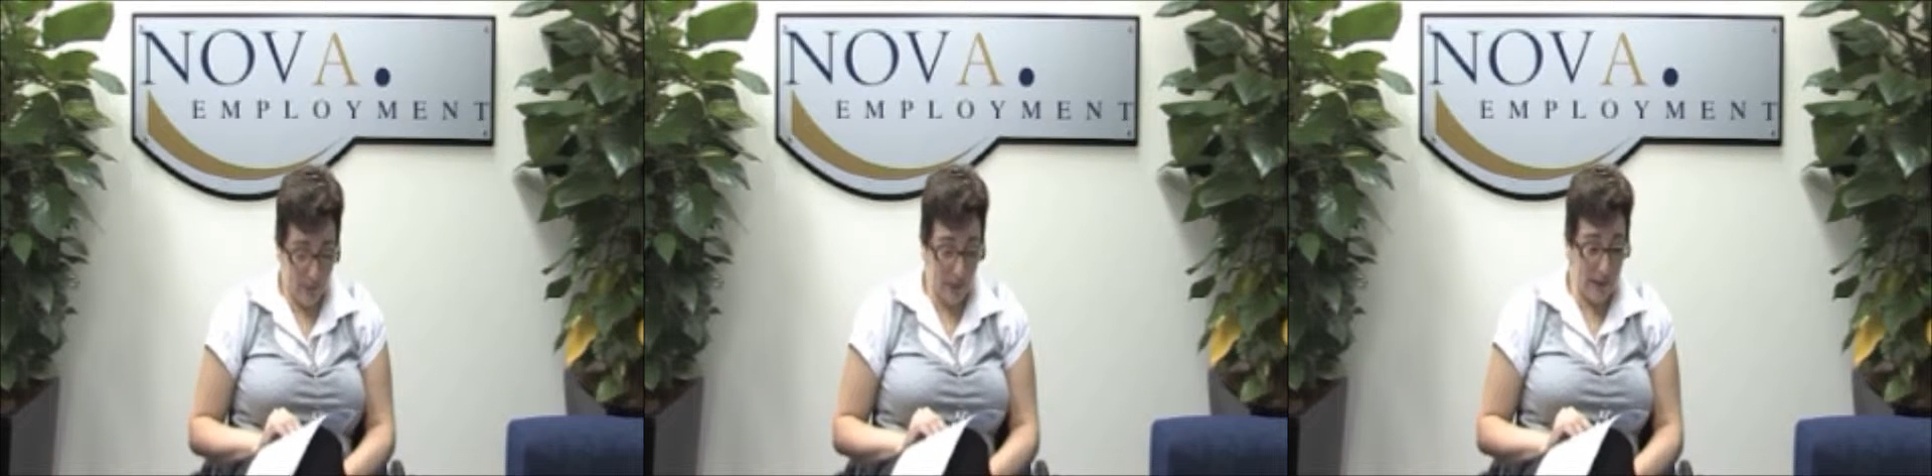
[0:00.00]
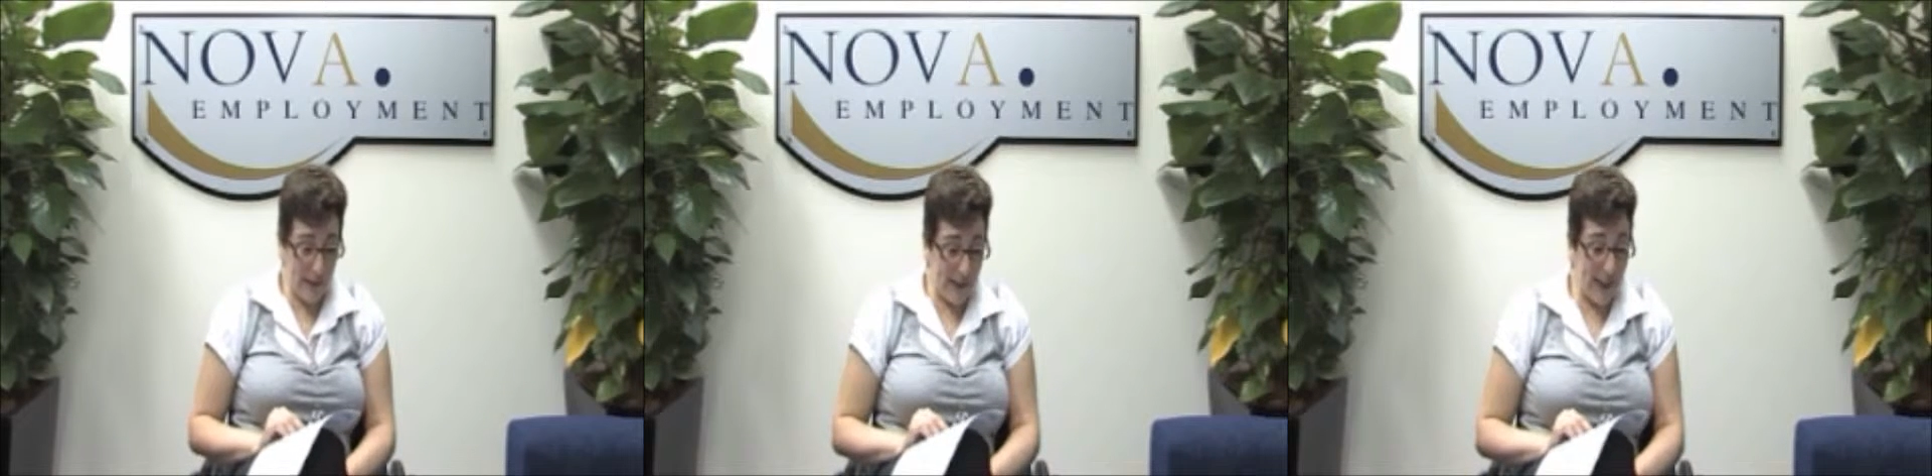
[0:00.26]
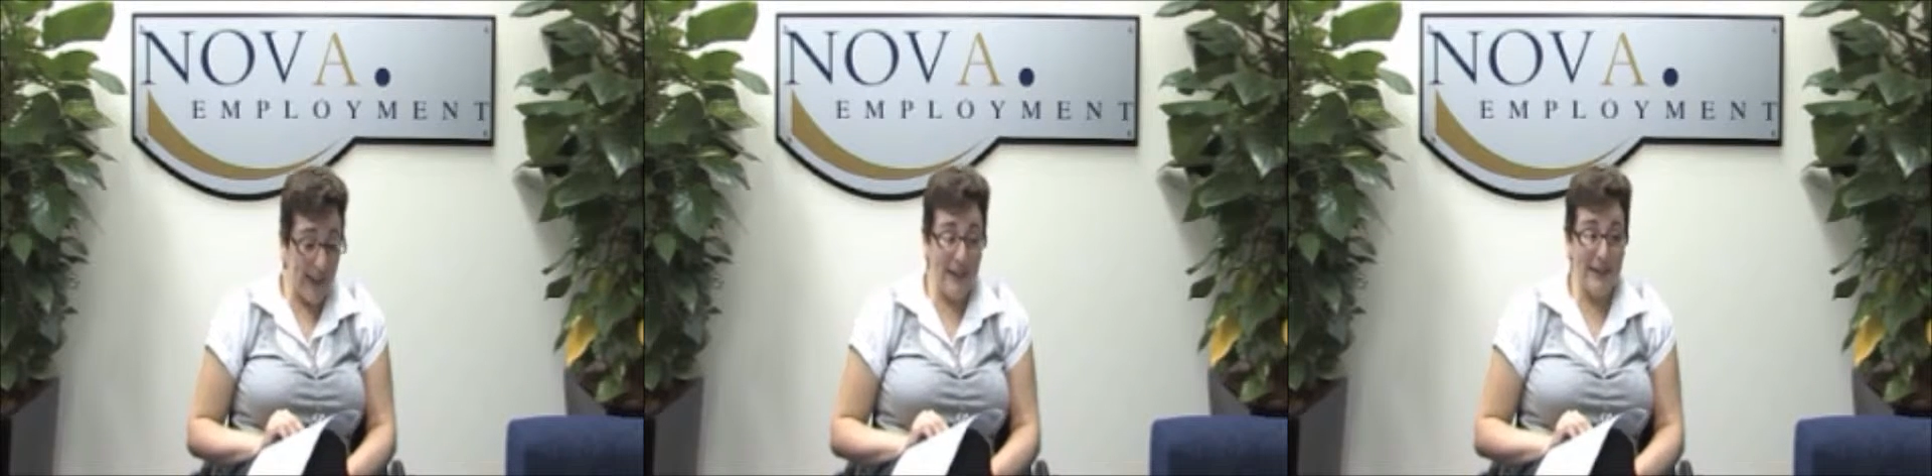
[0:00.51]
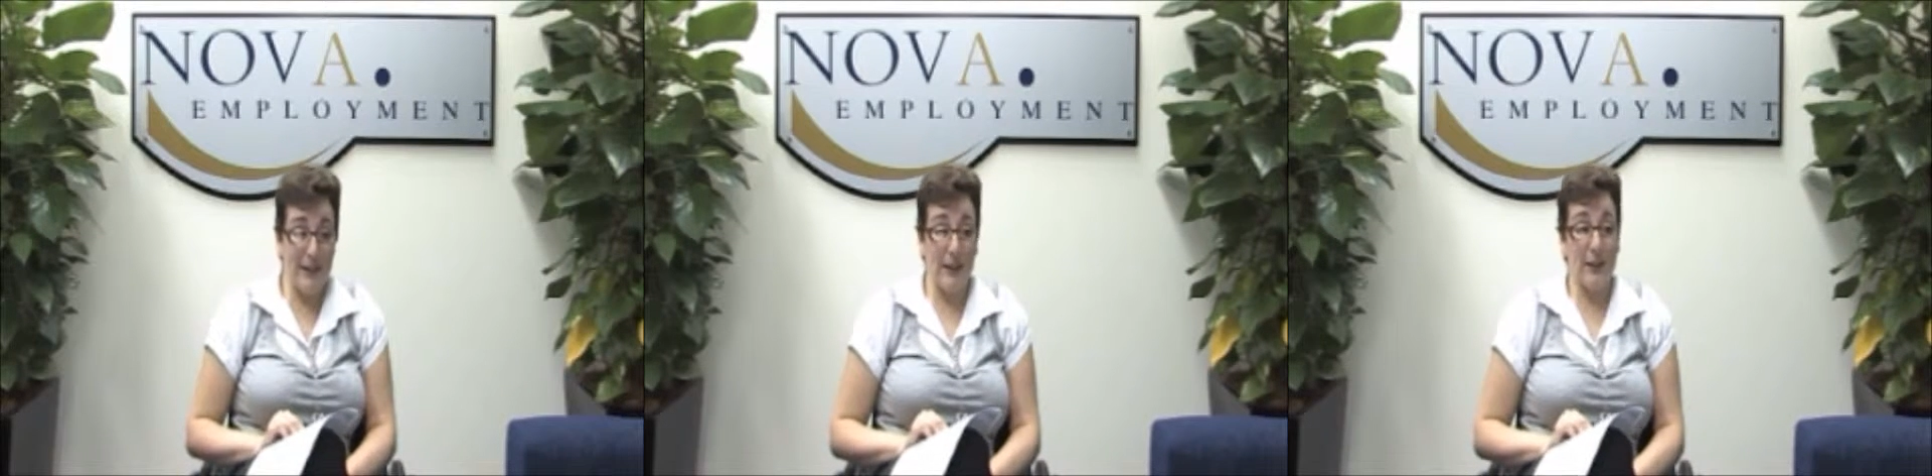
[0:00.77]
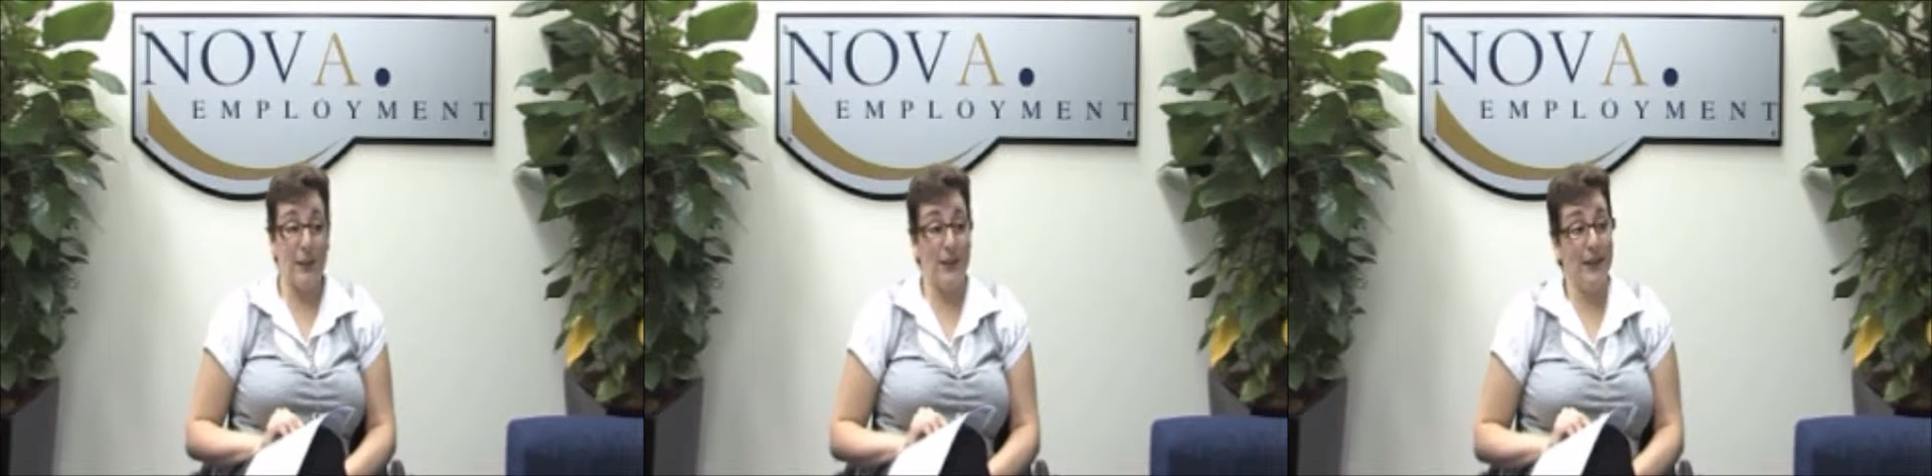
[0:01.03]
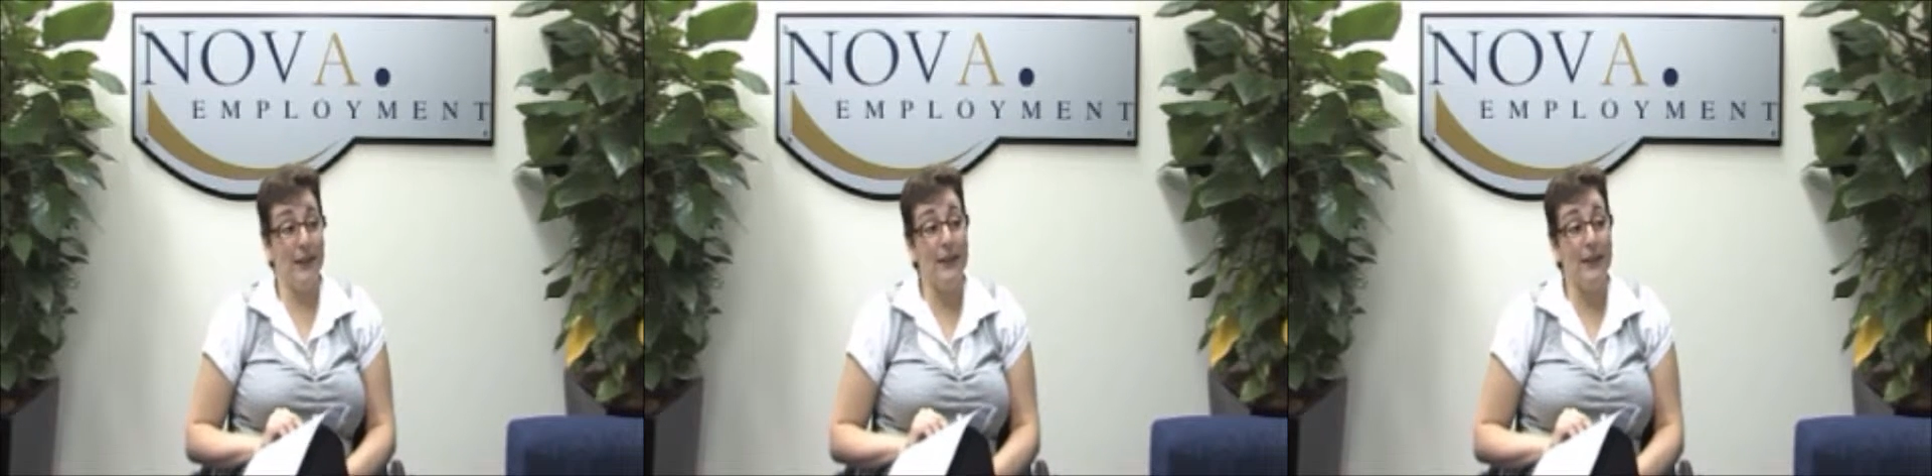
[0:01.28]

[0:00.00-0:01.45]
Okay, so